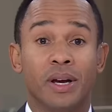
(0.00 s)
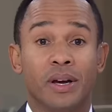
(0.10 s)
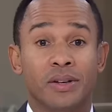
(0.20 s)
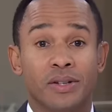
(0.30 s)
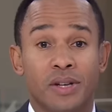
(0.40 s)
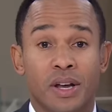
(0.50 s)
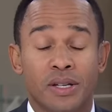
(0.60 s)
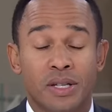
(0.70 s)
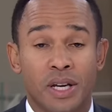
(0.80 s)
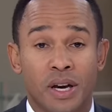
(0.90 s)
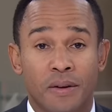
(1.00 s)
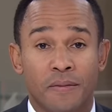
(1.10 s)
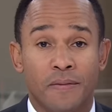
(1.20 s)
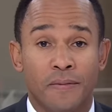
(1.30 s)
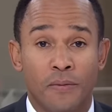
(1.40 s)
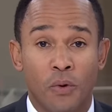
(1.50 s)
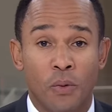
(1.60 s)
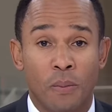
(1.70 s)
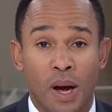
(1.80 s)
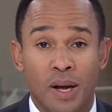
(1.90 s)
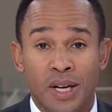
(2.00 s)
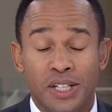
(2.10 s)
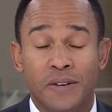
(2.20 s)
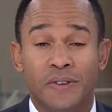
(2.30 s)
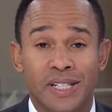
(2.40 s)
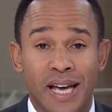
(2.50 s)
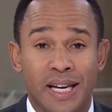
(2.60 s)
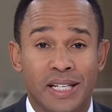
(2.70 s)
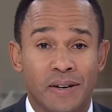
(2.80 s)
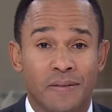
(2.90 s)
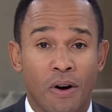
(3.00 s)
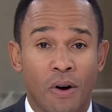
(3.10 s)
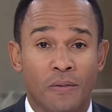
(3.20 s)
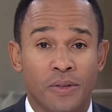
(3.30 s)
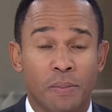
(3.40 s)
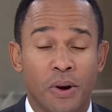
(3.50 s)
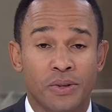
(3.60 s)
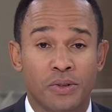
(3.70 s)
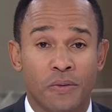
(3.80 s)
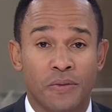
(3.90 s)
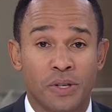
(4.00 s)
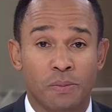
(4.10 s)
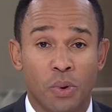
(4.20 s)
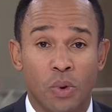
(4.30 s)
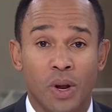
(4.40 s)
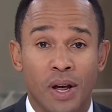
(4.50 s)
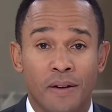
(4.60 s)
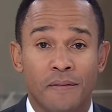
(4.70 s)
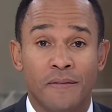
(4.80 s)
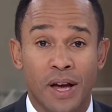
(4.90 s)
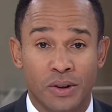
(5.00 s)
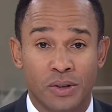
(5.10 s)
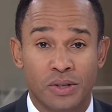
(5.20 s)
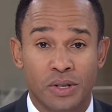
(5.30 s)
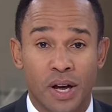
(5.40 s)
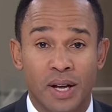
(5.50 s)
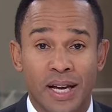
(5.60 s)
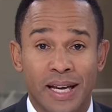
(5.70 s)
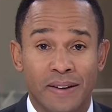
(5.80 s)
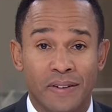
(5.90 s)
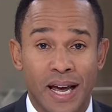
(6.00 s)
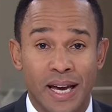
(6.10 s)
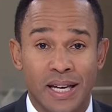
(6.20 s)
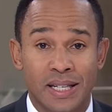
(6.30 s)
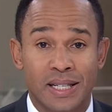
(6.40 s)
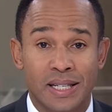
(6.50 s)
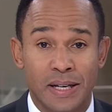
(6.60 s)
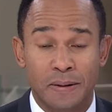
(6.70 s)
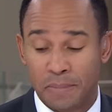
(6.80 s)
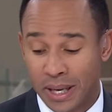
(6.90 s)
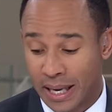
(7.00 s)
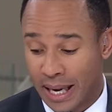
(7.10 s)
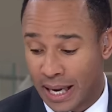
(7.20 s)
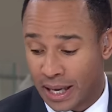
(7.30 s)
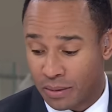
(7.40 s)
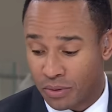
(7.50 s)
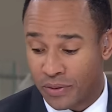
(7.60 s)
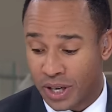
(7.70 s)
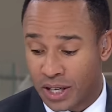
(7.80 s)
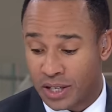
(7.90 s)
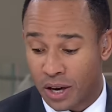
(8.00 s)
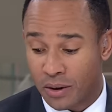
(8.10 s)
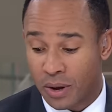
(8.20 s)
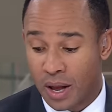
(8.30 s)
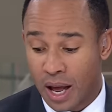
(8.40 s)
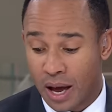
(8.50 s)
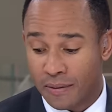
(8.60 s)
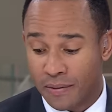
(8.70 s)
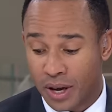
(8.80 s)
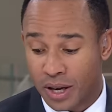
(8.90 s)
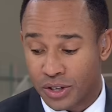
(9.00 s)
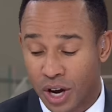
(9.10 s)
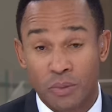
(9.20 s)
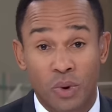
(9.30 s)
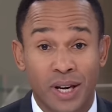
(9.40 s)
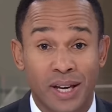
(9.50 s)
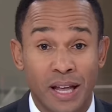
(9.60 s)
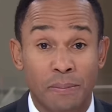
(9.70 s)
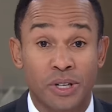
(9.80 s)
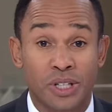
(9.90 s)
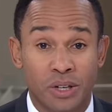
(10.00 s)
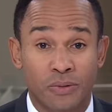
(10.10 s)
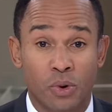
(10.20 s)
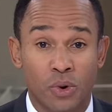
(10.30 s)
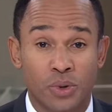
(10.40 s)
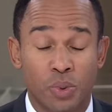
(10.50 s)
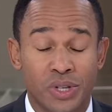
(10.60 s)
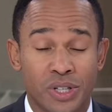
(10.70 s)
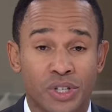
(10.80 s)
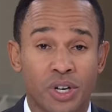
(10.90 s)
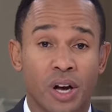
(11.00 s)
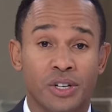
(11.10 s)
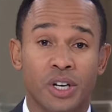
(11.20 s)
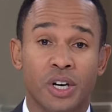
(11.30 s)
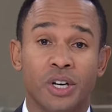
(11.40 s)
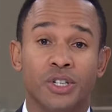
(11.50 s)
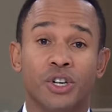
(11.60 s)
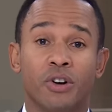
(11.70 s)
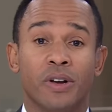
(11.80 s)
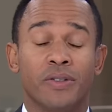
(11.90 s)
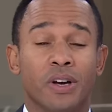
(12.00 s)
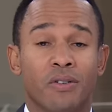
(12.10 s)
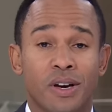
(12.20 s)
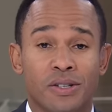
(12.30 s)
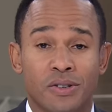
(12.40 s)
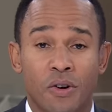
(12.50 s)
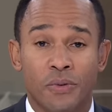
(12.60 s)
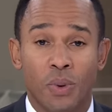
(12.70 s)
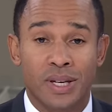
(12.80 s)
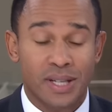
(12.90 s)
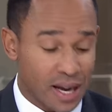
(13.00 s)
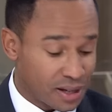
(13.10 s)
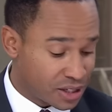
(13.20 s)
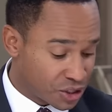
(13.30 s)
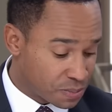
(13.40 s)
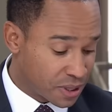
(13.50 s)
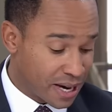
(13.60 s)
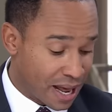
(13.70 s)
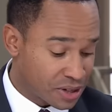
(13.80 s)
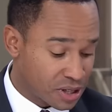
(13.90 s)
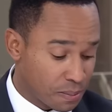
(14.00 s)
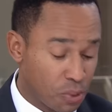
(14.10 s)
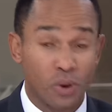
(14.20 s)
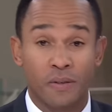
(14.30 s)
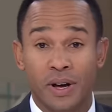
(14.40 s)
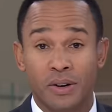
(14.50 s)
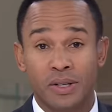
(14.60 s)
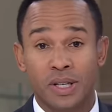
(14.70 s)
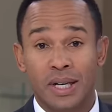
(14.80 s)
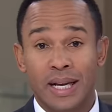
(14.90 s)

concerns the uh, former chief executive of the post office, Paula Vennells, uh, given a CBE a number of years ago uh, for her time working there. But she, of course, was in charge during the Horizon Software scandal. It's just been announced that Paula Vennells